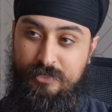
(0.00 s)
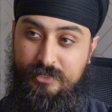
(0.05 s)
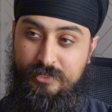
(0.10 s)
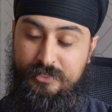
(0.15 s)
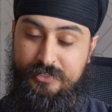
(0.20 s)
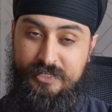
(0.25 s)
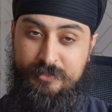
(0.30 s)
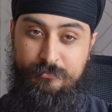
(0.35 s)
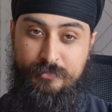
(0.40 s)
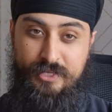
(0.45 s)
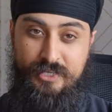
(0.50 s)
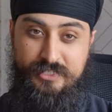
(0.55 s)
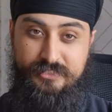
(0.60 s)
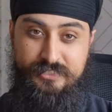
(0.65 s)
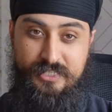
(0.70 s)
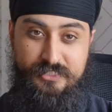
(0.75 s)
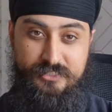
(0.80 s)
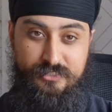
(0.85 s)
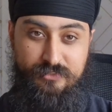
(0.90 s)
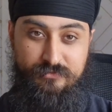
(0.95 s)
Again, by
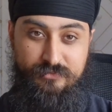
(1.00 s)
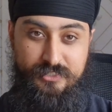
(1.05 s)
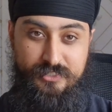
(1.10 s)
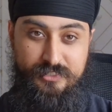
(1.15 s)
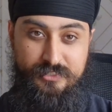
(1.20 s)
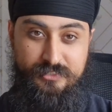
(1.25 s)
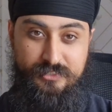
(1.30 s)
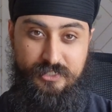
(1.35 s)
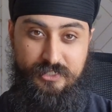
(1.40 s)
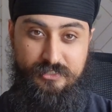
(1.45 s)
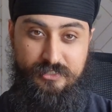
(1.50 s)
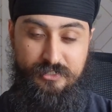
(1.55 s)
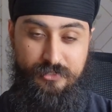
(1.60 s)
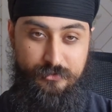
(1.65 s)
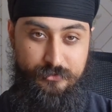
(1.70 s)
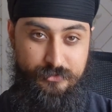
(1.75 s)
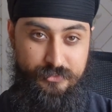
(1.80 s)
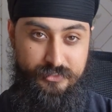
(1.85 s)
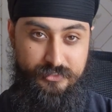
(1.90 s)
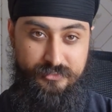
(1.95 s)
extension of these kind of
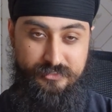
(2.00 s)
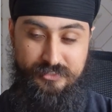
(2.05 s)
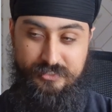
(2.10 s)
delusions,